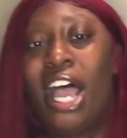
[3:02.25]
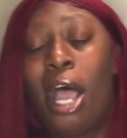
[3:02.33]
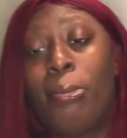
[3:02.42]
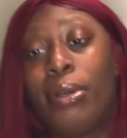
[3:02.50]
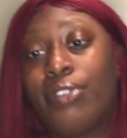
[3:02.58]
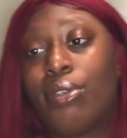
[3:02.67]

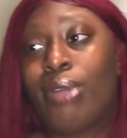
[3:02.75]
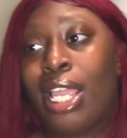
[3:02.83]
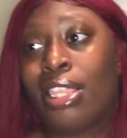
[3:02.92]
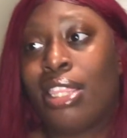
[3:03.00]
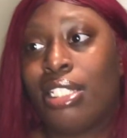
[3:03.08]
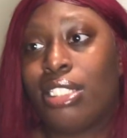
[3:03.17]
I'm about to
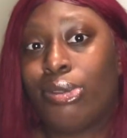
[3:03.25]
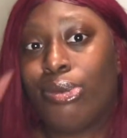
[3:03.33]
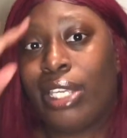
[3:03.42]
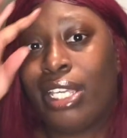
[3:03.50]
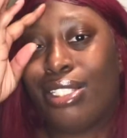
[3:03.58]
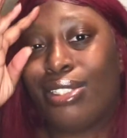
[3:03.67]
wait this
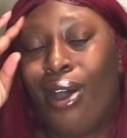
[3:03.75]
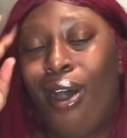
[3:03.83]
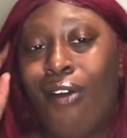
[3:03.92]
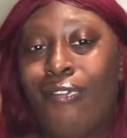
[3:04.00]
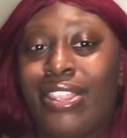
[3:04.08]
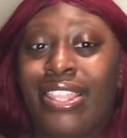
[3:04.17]
week. So,
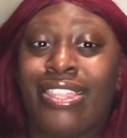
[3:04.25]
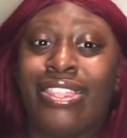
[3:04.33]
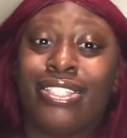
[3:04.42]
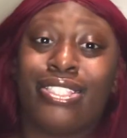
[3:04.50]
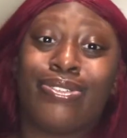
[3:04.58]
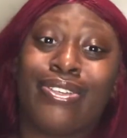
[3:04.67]
hopefully
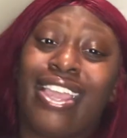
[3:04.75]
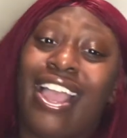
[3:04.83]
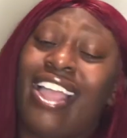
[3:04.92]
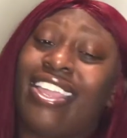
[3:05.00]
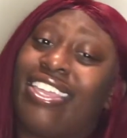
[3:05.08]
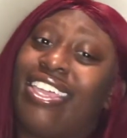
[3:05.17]
this week
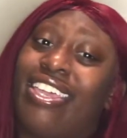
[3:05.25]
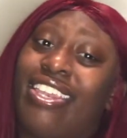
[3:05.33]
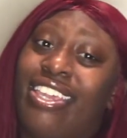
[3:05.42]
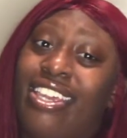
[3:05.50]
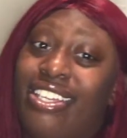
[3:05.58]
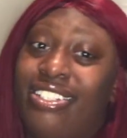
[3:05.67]
I get
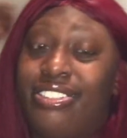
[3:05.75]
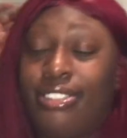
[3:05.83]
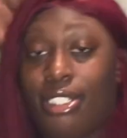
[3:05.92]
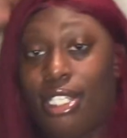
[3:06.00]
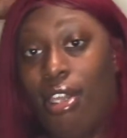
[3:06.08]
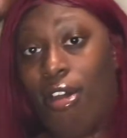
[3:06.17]

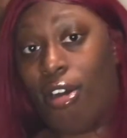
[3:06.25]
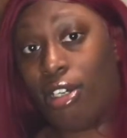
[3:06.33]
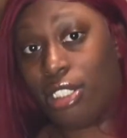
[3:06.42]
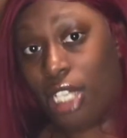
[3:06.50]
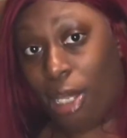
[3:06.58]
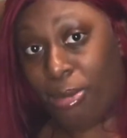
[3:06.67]
it.
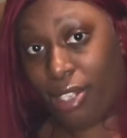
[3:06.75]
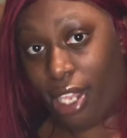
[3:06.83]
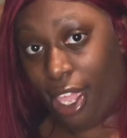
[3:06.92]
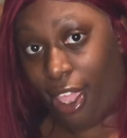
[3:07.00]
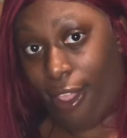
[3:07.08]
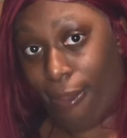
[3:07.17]
On top of
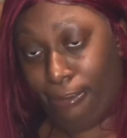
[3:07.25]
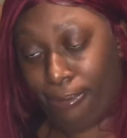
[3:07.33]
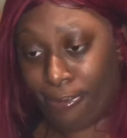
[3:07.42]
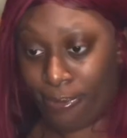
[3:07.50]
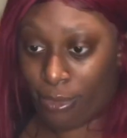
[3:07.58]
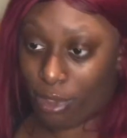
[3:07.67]
that,
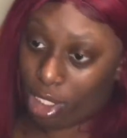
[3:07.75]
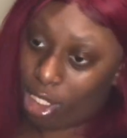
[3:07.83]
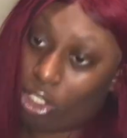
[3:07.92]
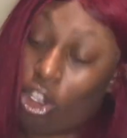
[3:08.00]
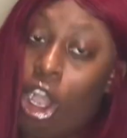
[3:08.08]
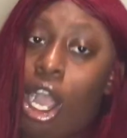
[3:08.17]

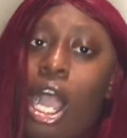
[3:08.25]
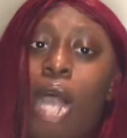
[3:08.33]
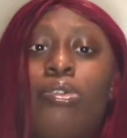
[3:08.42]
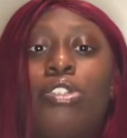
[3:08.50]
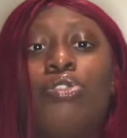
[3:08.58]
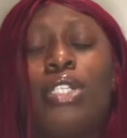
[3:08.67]
y'all,
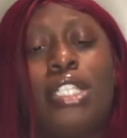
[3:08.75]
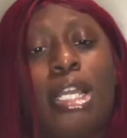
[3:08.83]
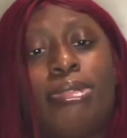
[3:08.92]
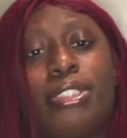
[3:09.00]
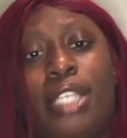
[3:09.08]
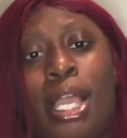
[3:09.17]
I was really
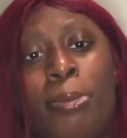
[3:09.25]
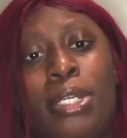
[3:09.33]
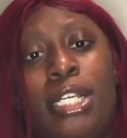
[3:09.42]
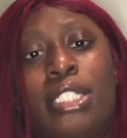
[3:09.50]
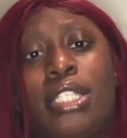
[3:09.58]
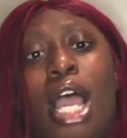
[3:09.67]
upset
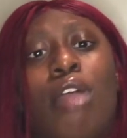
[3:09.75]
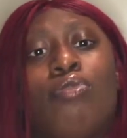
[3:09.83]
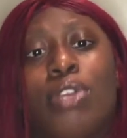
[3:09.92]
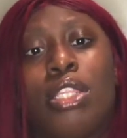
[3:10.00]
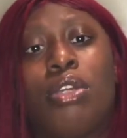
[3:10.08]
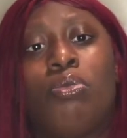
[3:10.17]
because I
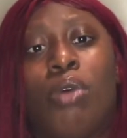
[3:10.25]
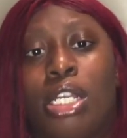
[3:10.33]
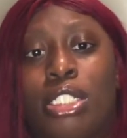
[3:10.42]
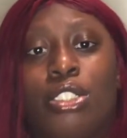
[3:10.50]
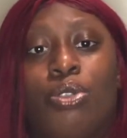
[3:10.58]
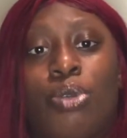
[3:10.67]
really
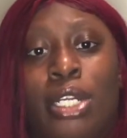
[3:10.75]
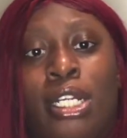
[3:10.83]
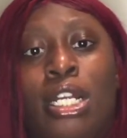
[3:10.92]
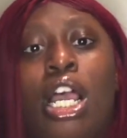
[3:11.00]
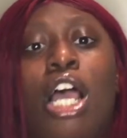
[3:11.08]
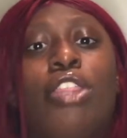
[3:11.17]
wanted to
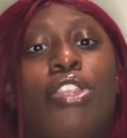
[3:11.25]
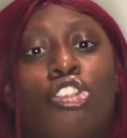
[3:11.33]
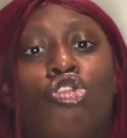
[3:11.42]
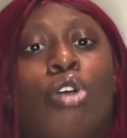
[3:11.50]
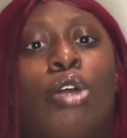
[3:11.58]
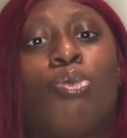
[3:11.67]
wear
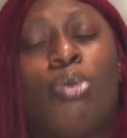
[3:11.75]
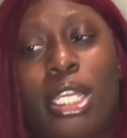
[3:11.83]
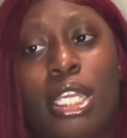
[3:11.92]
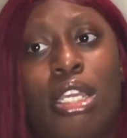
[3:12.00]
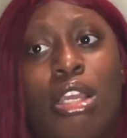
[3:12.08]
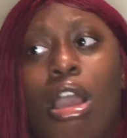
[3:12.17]
this red
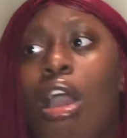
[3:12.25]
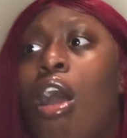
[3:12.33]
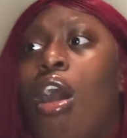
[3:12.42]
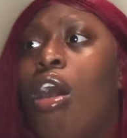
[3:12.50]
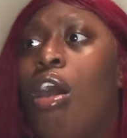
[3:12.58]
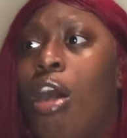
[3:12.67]
wig
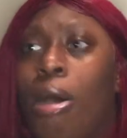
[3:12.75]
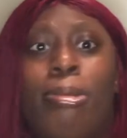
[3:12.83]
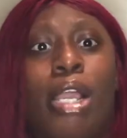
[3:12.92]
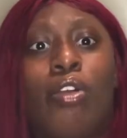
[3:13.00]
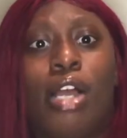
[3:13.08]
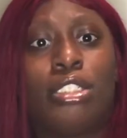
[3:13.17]
on
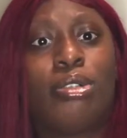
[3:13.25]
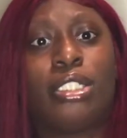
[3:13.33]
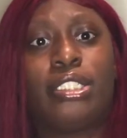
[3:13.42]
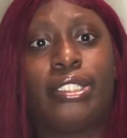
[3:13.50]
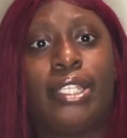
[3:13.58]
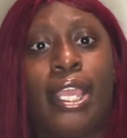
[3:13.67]
my
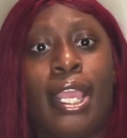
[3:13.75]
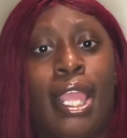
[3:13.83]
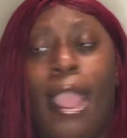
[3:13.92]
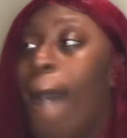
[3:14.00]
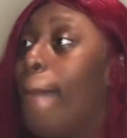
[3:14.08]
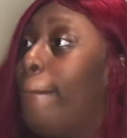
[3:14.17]
graduation day.
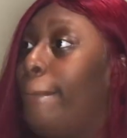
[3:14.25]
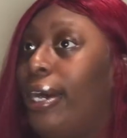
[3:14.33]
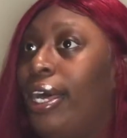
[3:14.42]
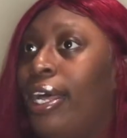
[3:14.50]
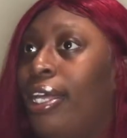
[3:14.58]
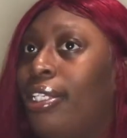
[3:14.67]

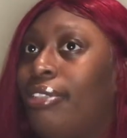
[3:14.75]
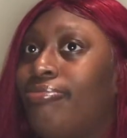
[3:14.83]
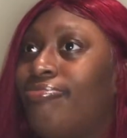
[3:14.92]
But